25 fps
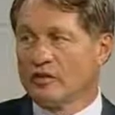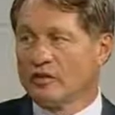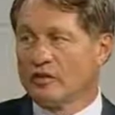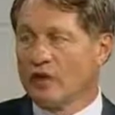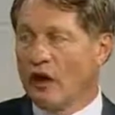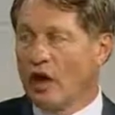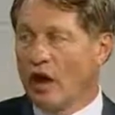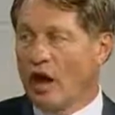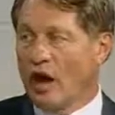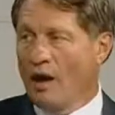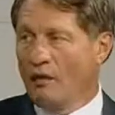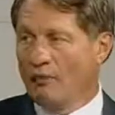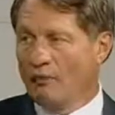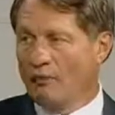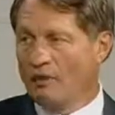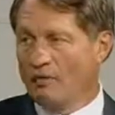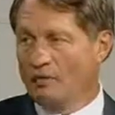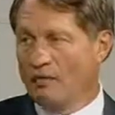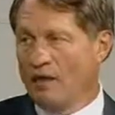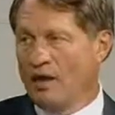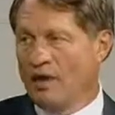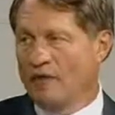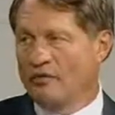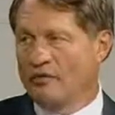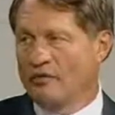to
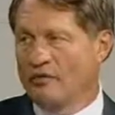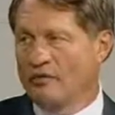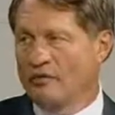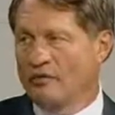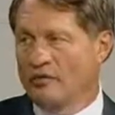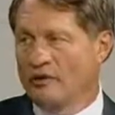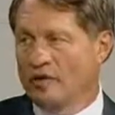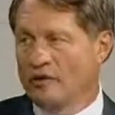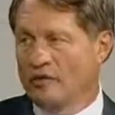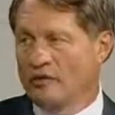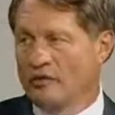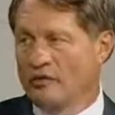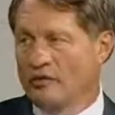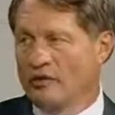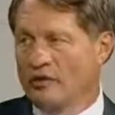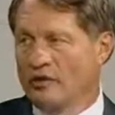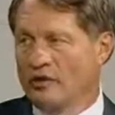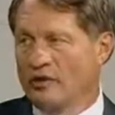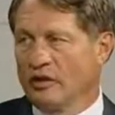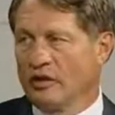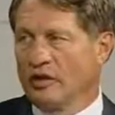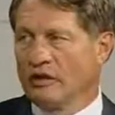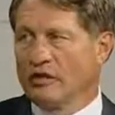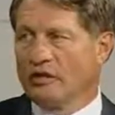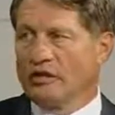optimize its function,
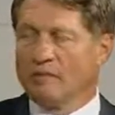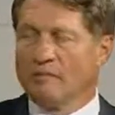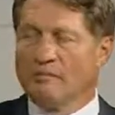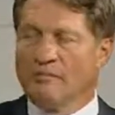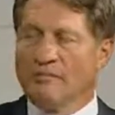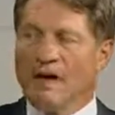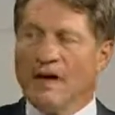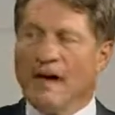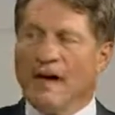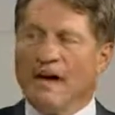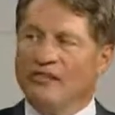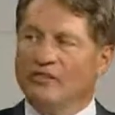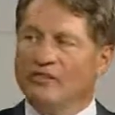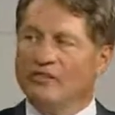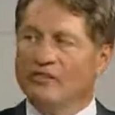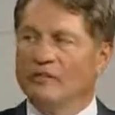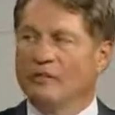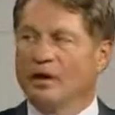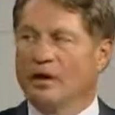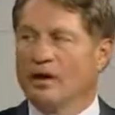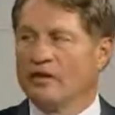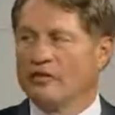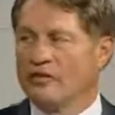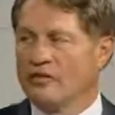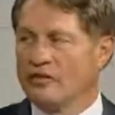to
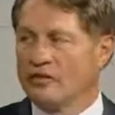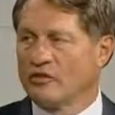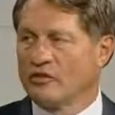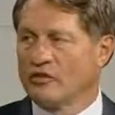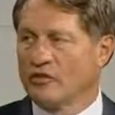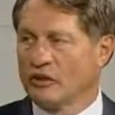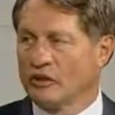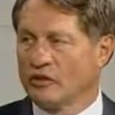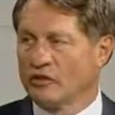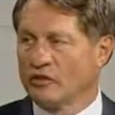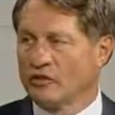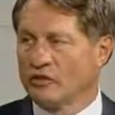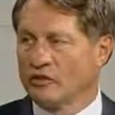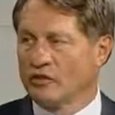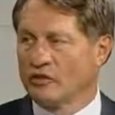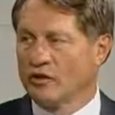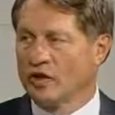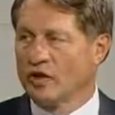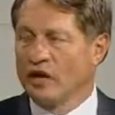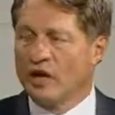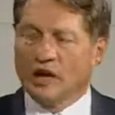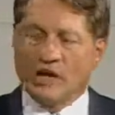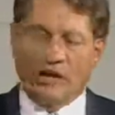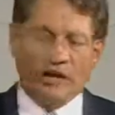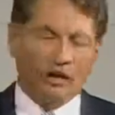maximize its function.
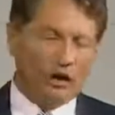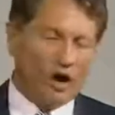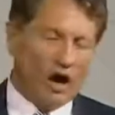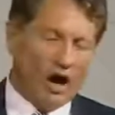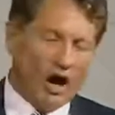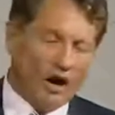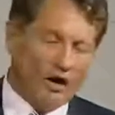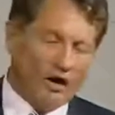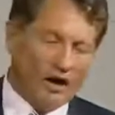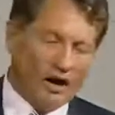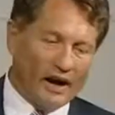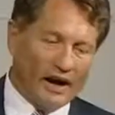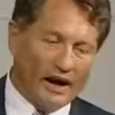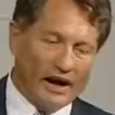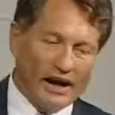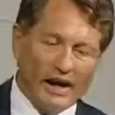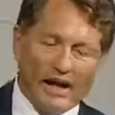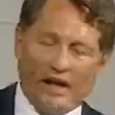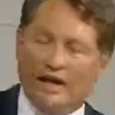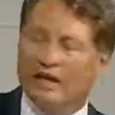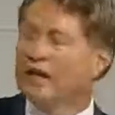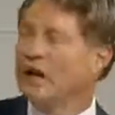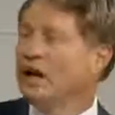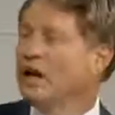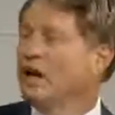You know,
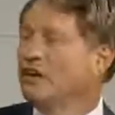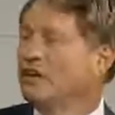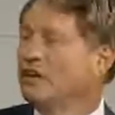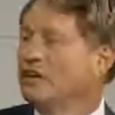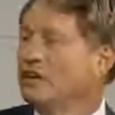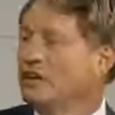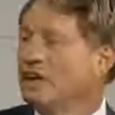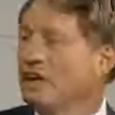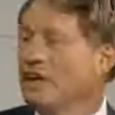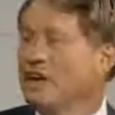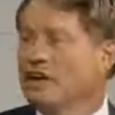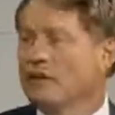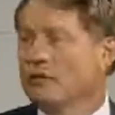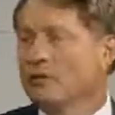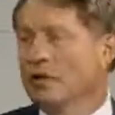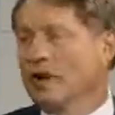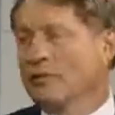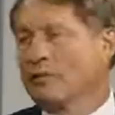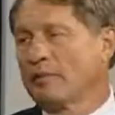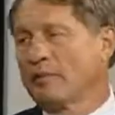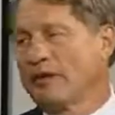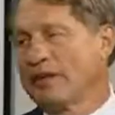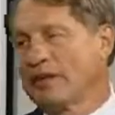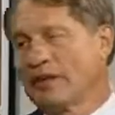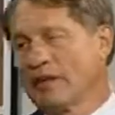RIA and RDA, the
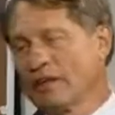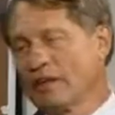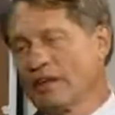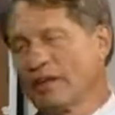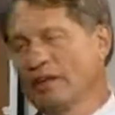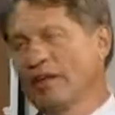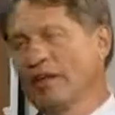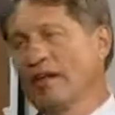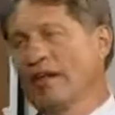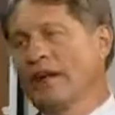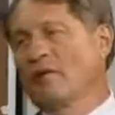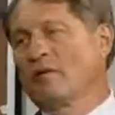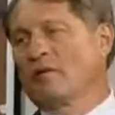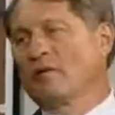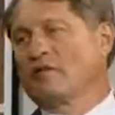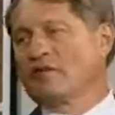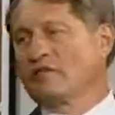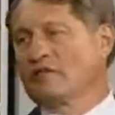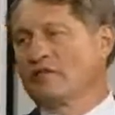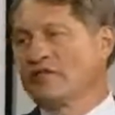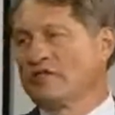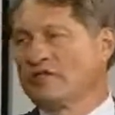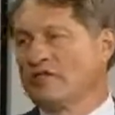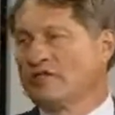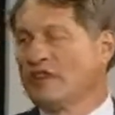recommended daily
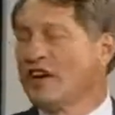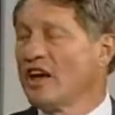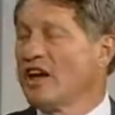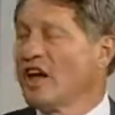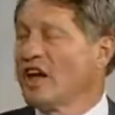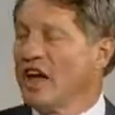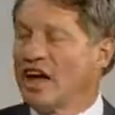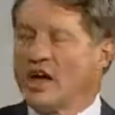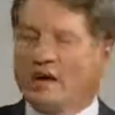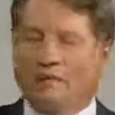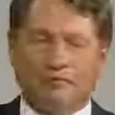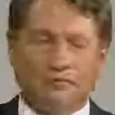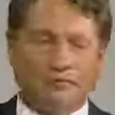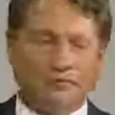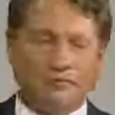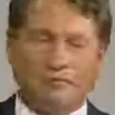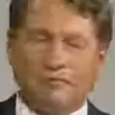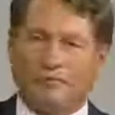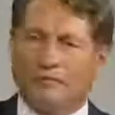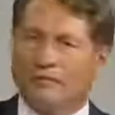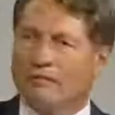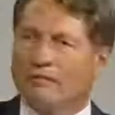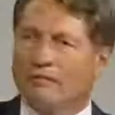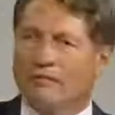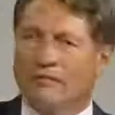allowances,
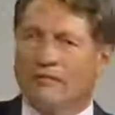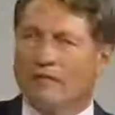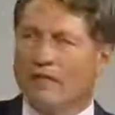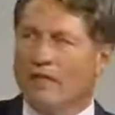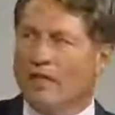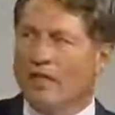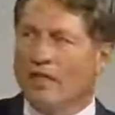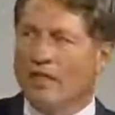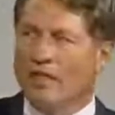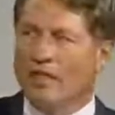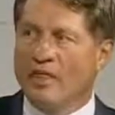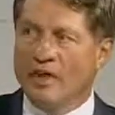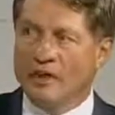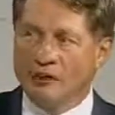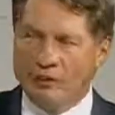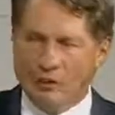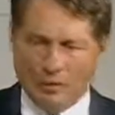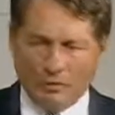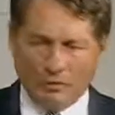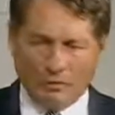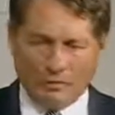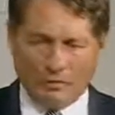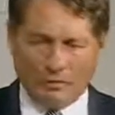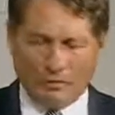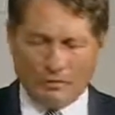they
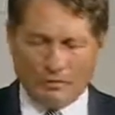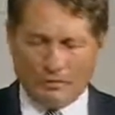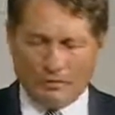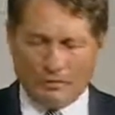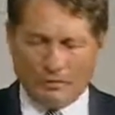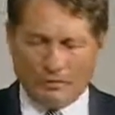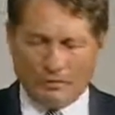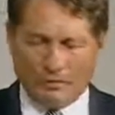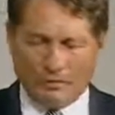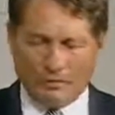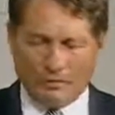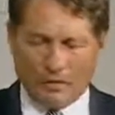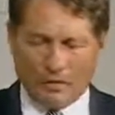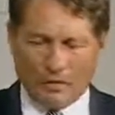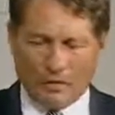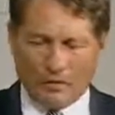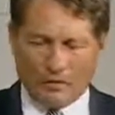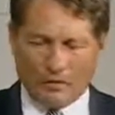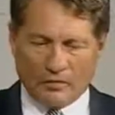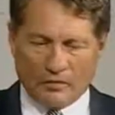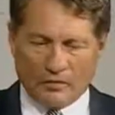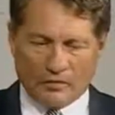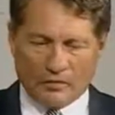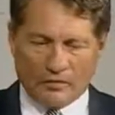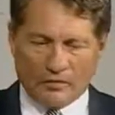were
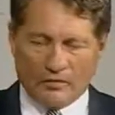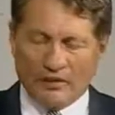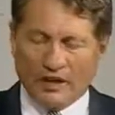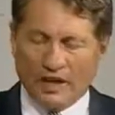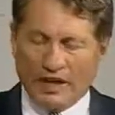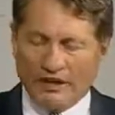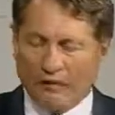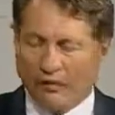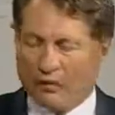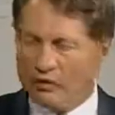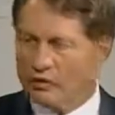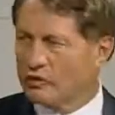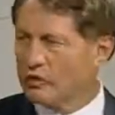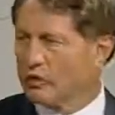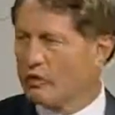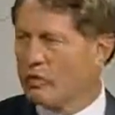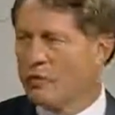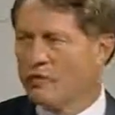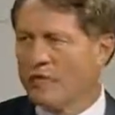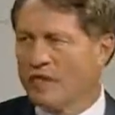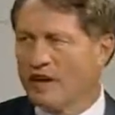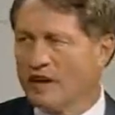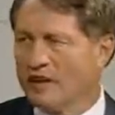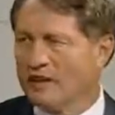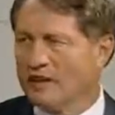levels to
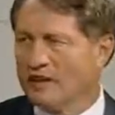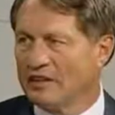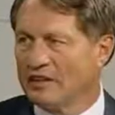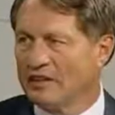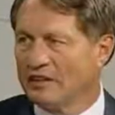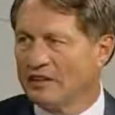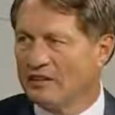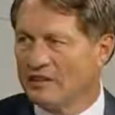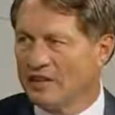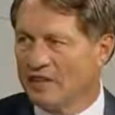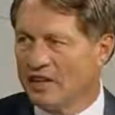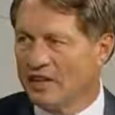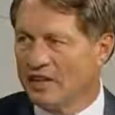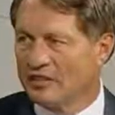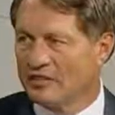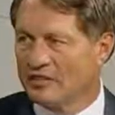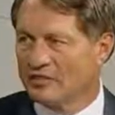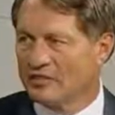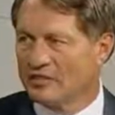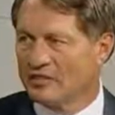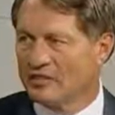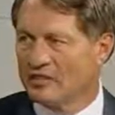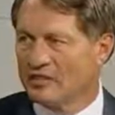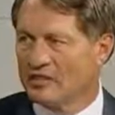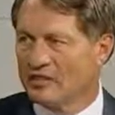prevent
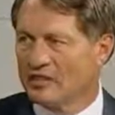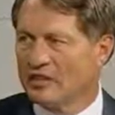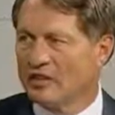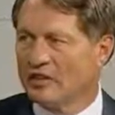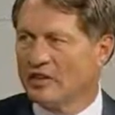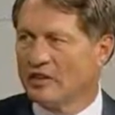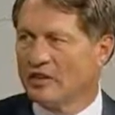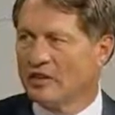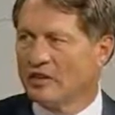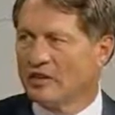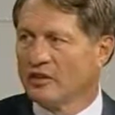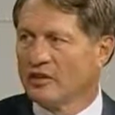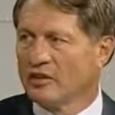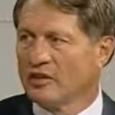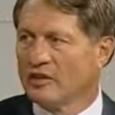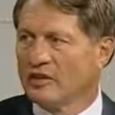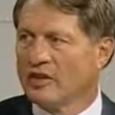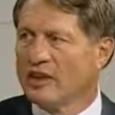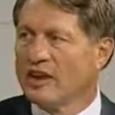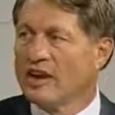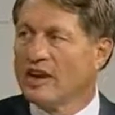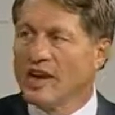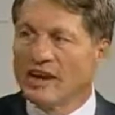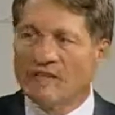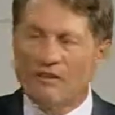disease.
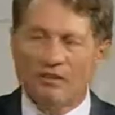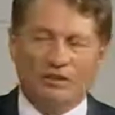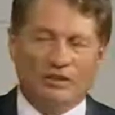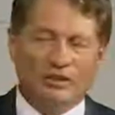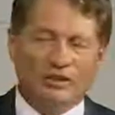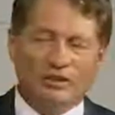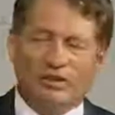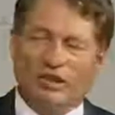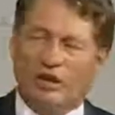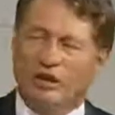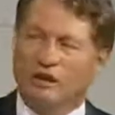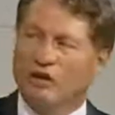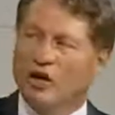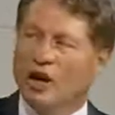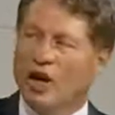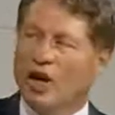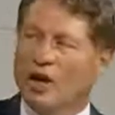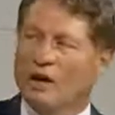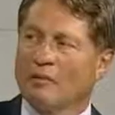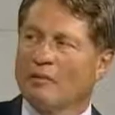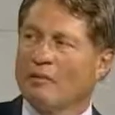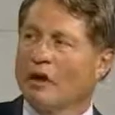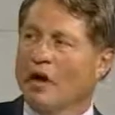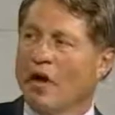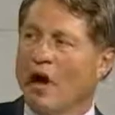Never did they
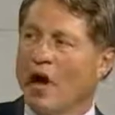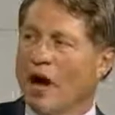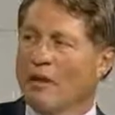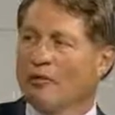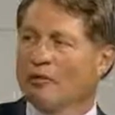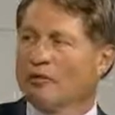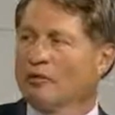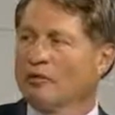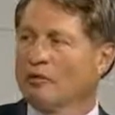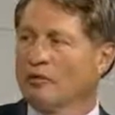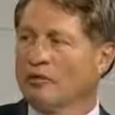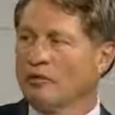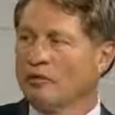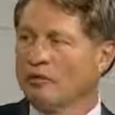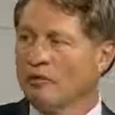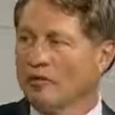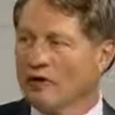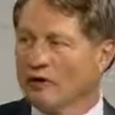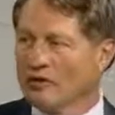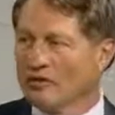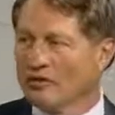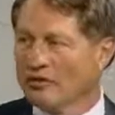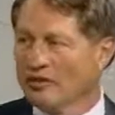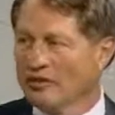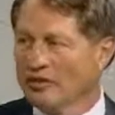talk about optimal
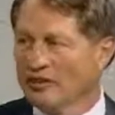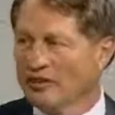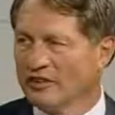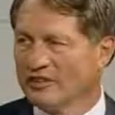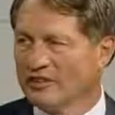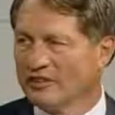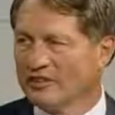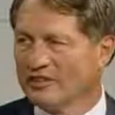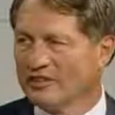function.